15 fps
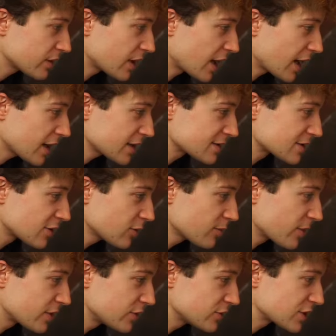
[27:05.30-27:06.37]
hugs, hope
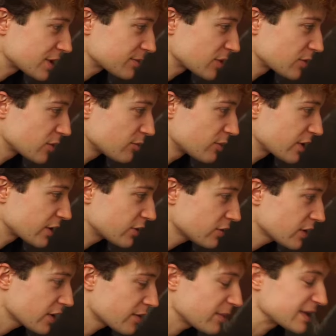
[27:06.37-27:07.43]
the new chapter will bring
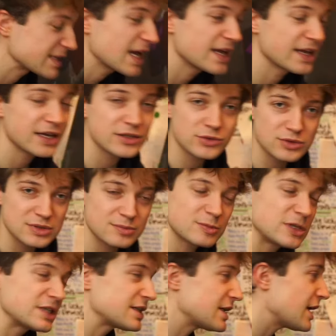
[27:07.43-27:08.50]
only the best. Yeah, I don't
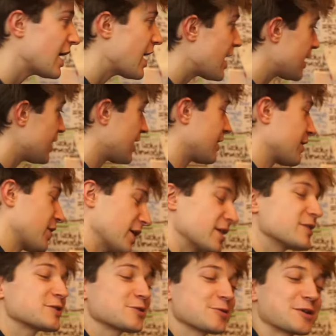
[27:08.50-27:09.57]
mean it. Thank
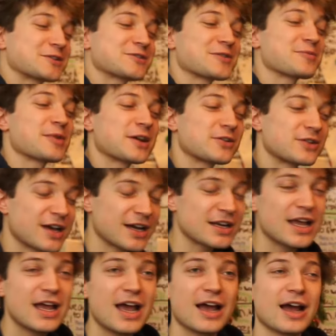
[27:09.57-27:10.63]
you so much for the penguin
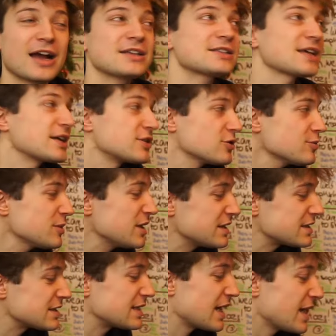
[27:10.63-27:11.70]
hugs. I don't mean
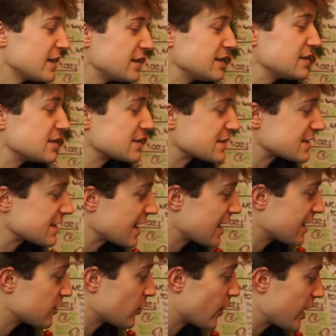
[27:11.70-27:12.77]
it in any
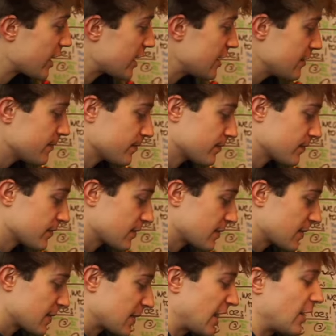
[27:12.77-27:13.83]
sad way.
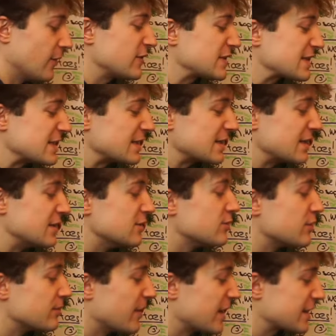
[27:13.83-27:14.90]
Yeah, obviously a little
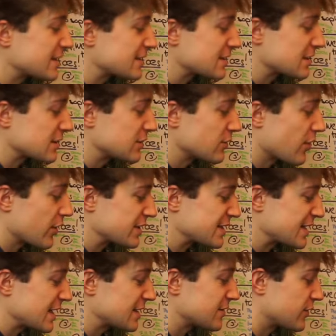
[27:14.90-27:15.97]
bit makes you
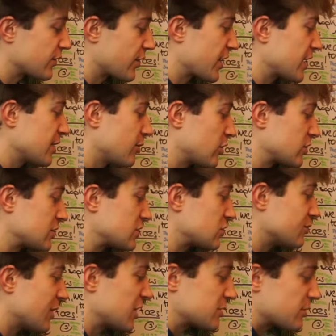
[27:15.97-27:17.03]
sad if you think about it too
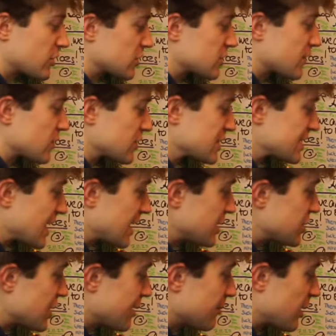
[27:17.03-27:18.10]
much because of
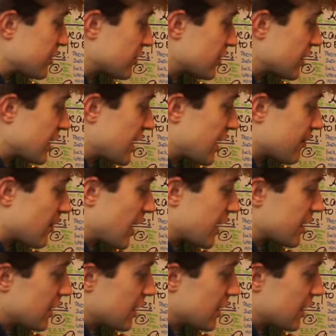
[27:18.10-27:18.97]
nostalgia, but not that I'm like,